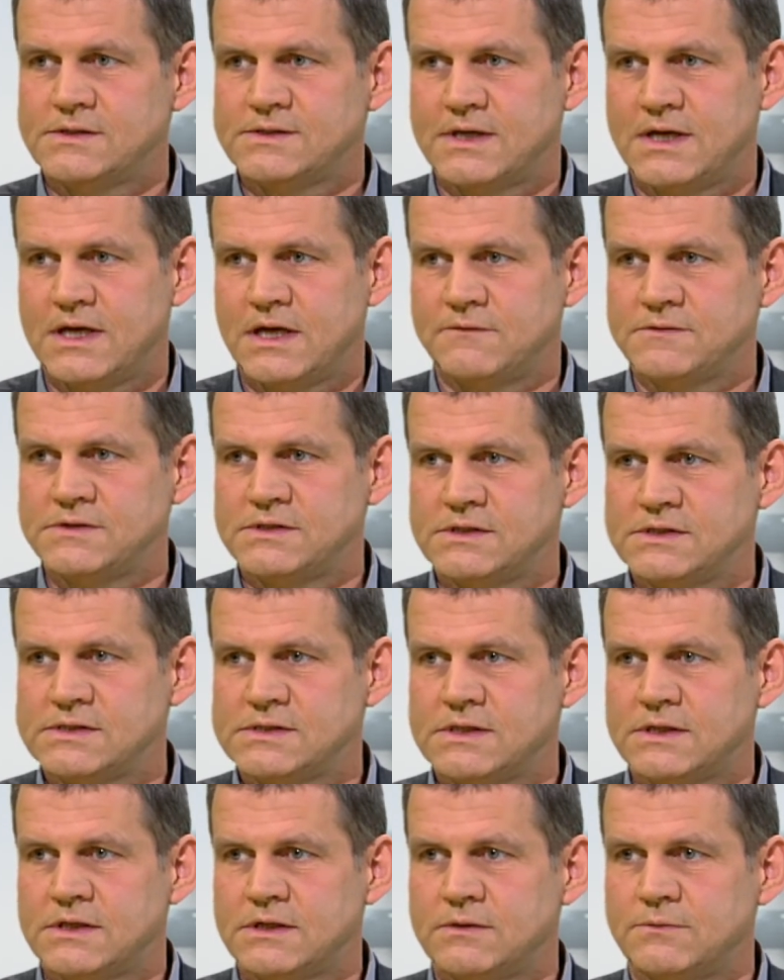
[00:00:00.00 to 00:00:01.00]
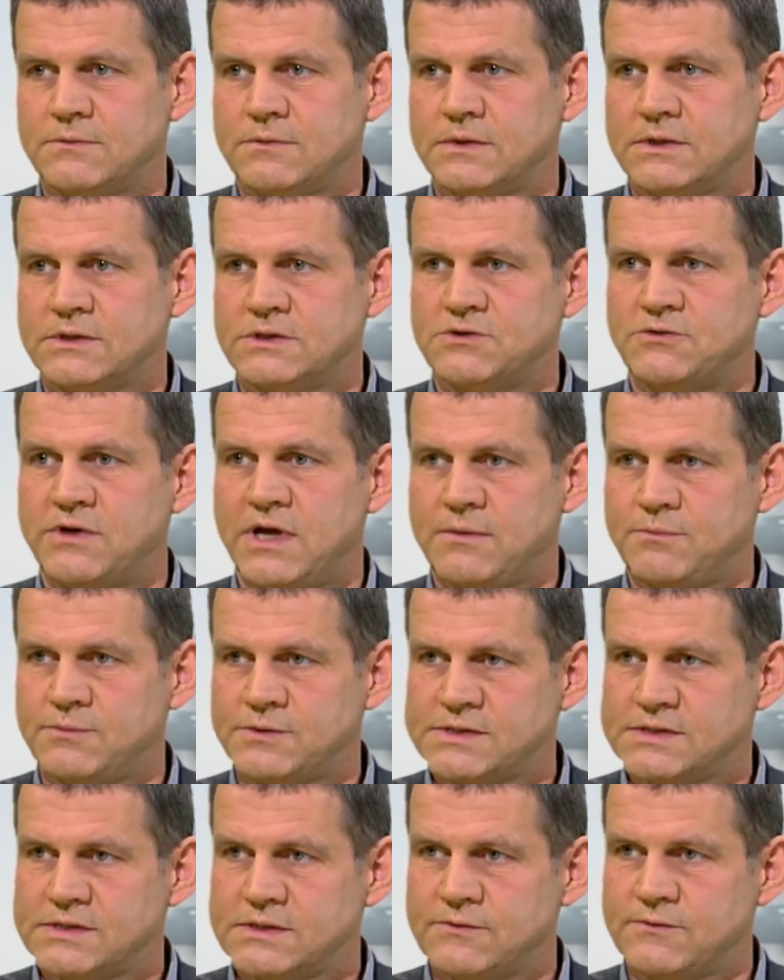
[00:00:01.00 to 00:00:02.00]
they have these uh, uh,
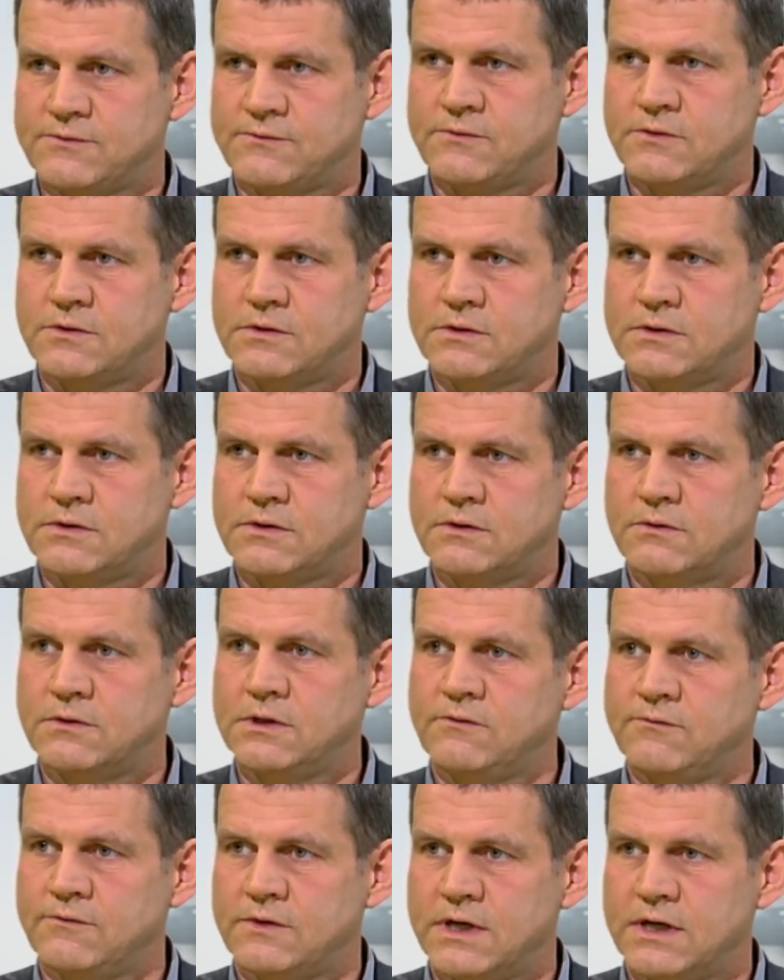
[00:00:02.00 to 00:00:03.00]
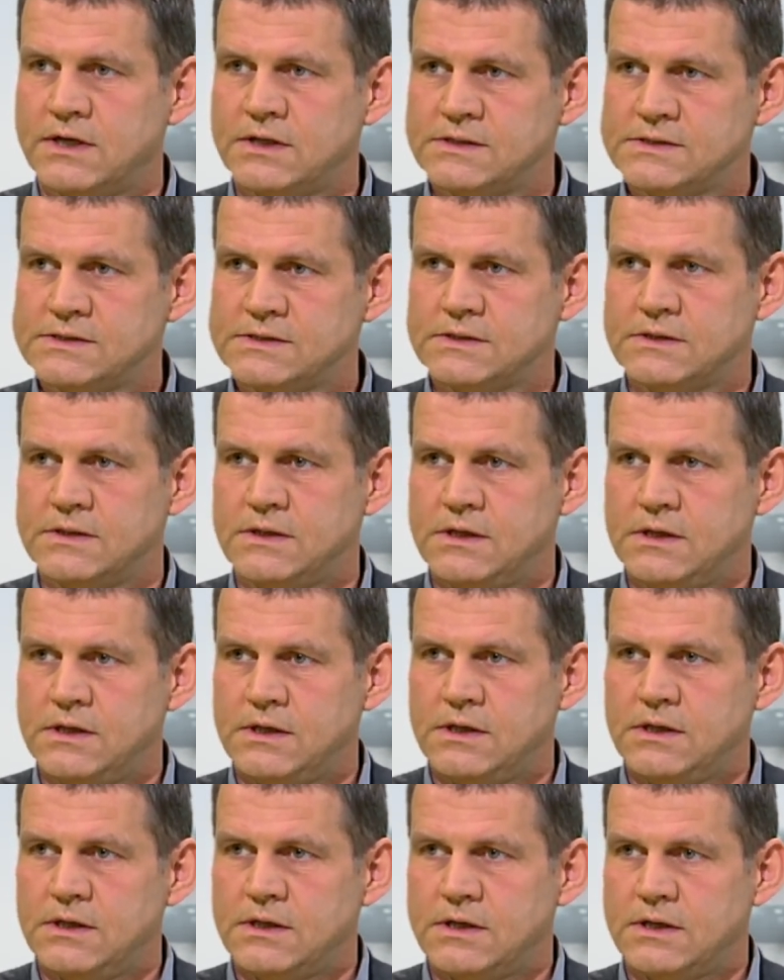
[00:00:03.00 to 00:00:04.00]
traps for olive flies mm
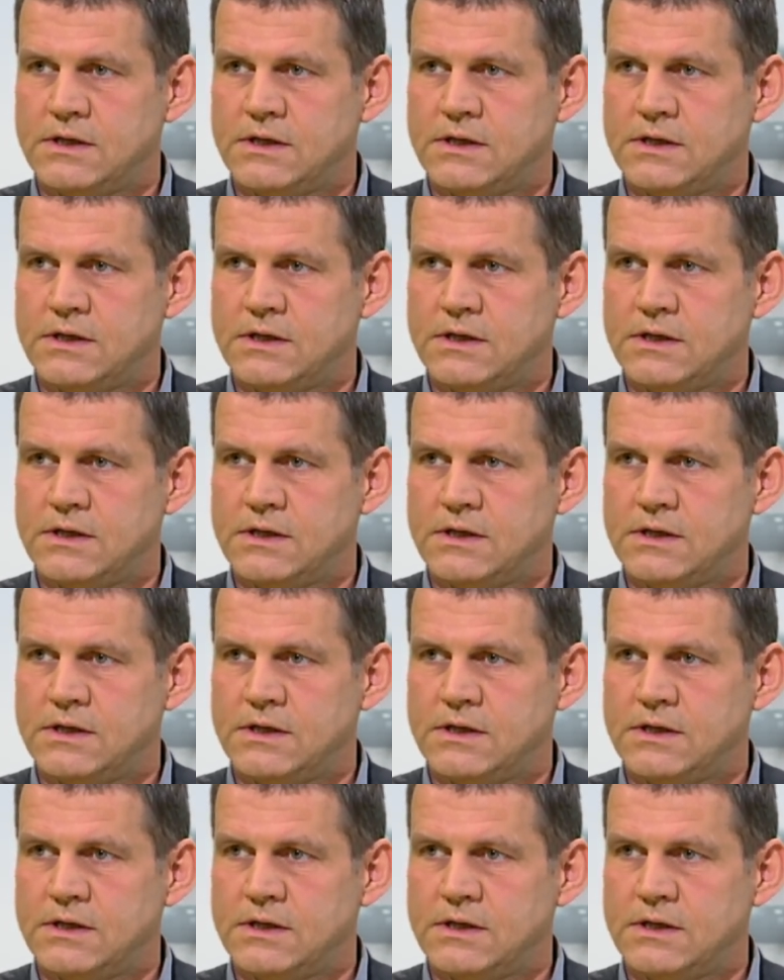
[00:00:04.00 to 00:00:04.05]
-hmm.